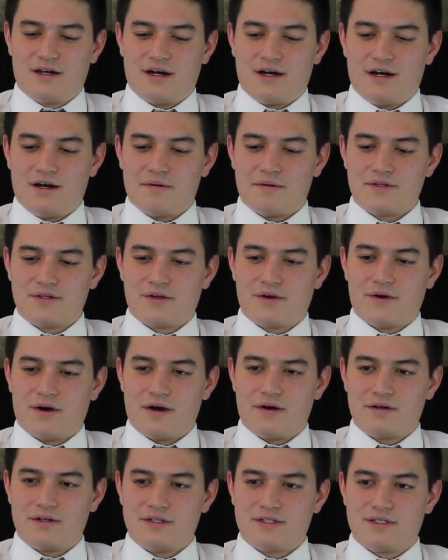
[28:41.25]
As you go
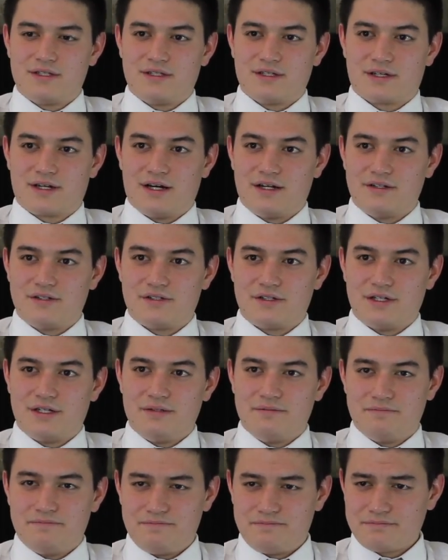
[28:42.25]
out into the
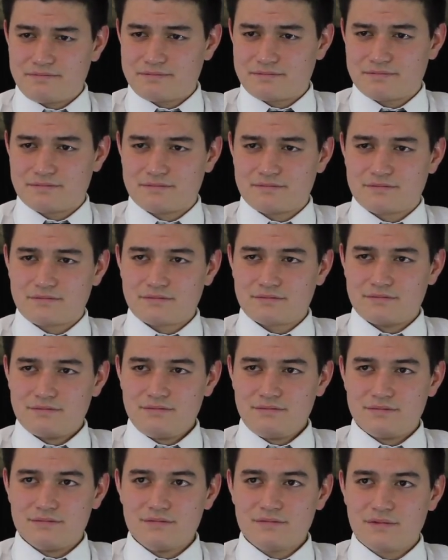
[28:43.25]
country,
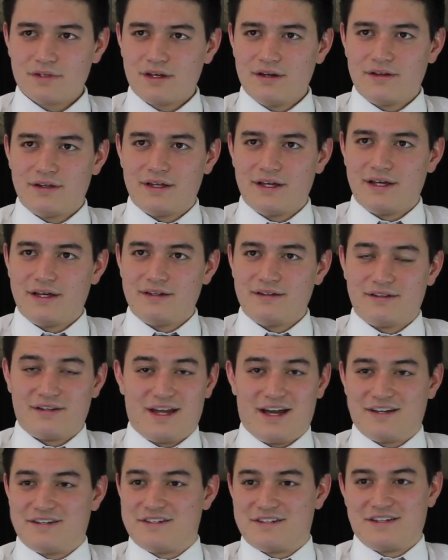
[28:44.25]
then
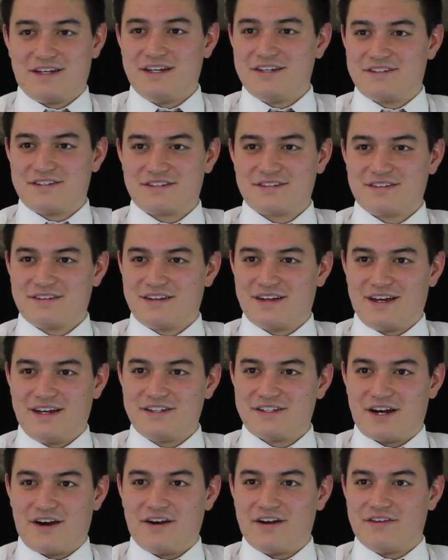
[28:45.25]
yeah, just each
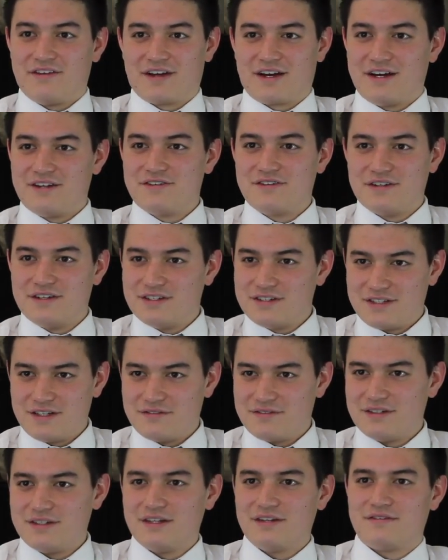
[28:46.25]
area in the country is
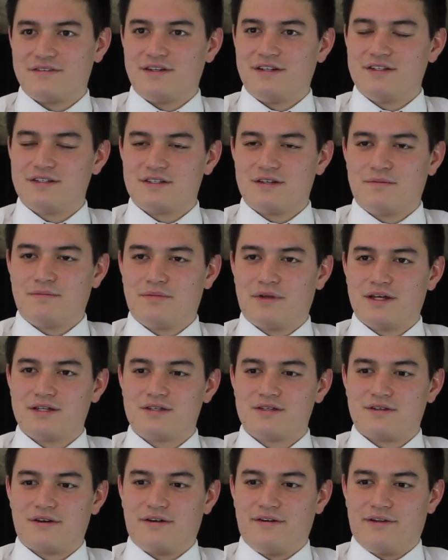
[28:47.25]
even different. Some
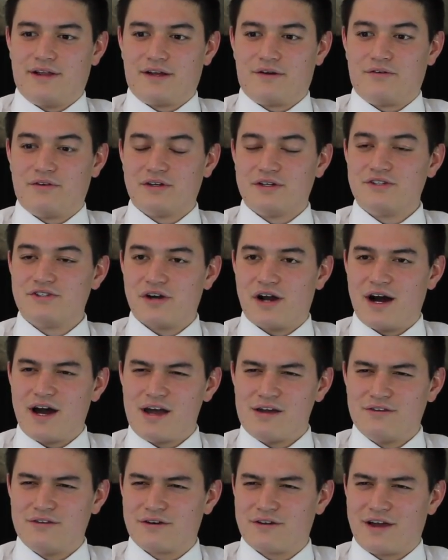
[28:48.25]
places are like really dry
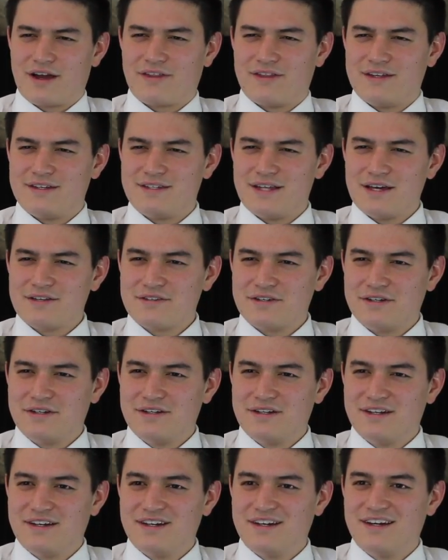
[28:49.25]
and look like the desert,